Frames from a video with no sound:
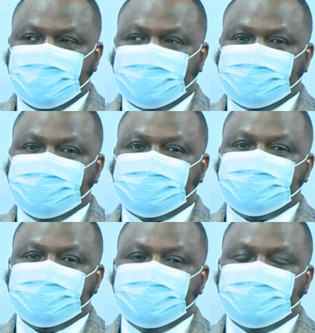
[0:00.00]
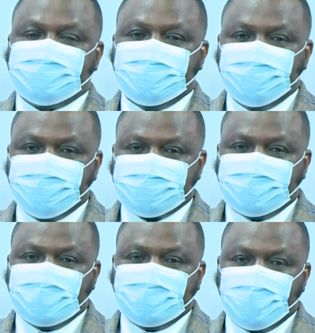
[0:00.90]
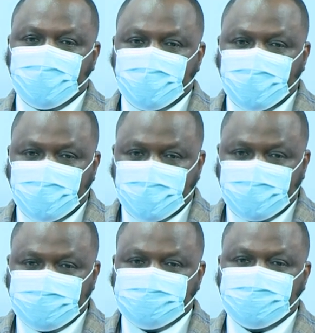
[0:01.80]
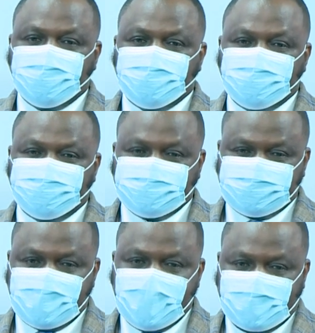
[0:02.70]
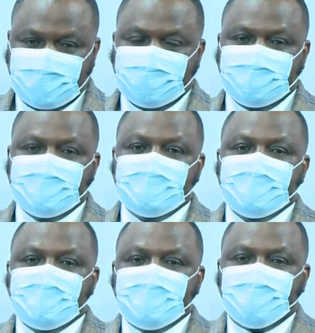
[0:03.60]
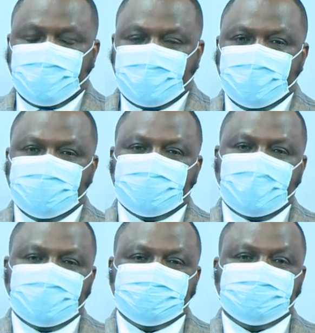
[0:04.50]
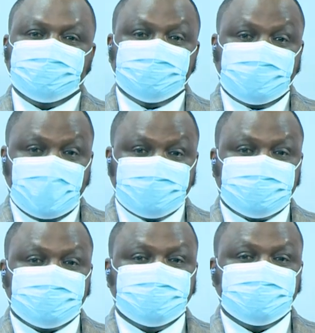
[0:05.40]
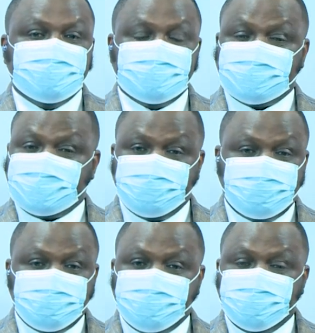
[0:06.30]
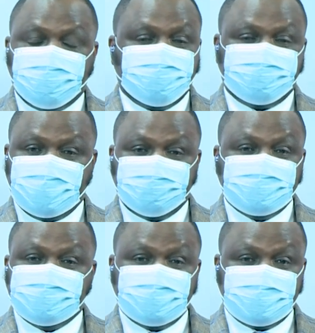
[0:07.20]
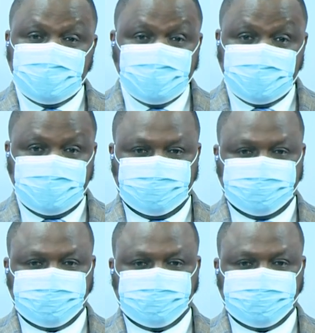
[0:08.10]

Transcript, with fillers: That is, it looks like the horn of his tag. Yes. Okay. And that is capable of damaging the kidney.